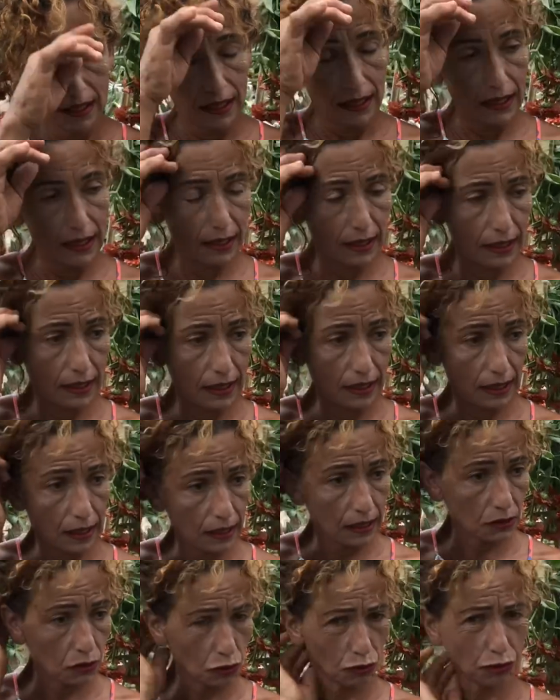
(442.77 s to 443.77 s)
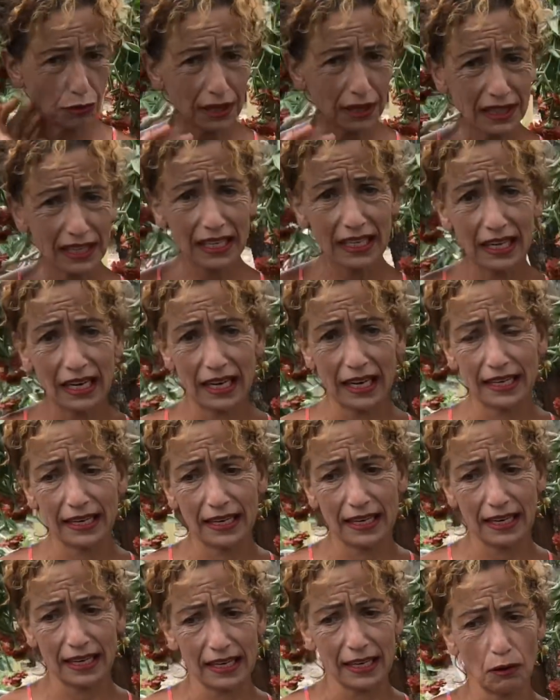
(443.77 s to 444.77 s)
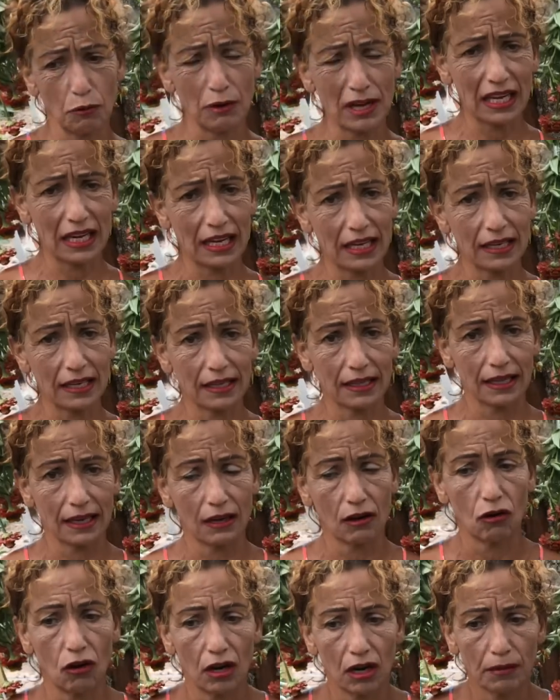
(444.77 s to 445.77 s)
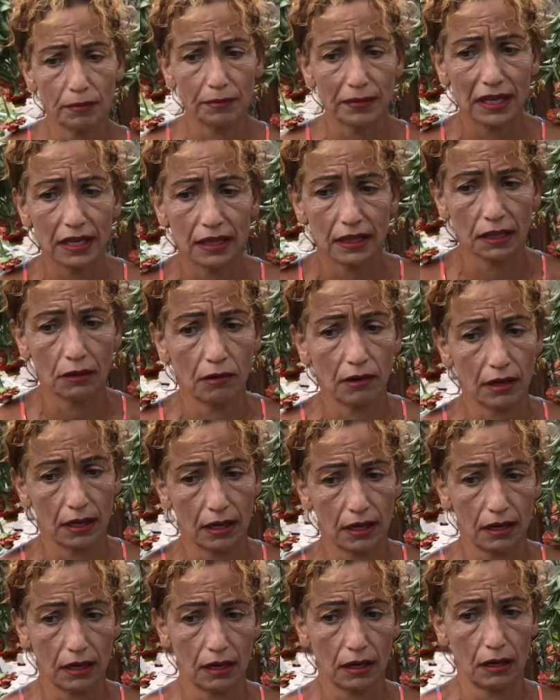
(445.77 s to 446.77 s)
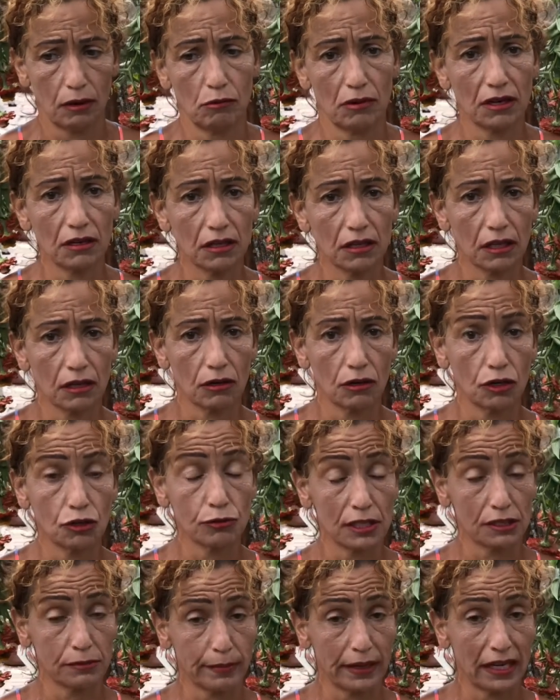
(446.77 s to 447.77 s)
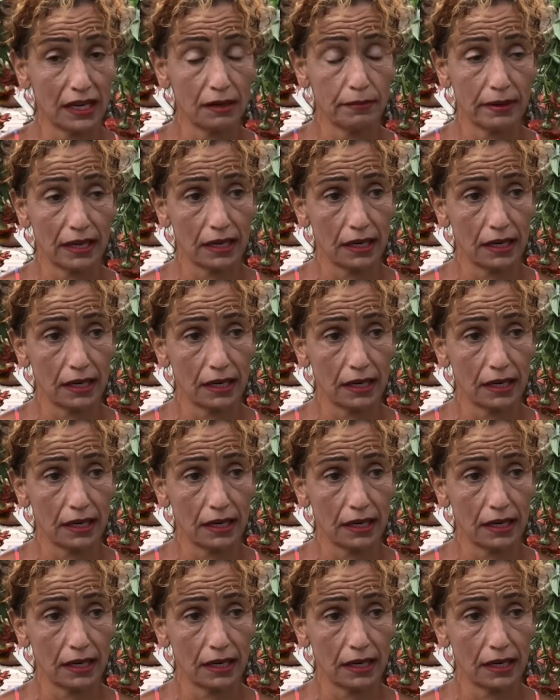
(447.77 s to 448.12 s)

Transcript: And 3 days later, like a week later, they called me, and they were one of the girls was very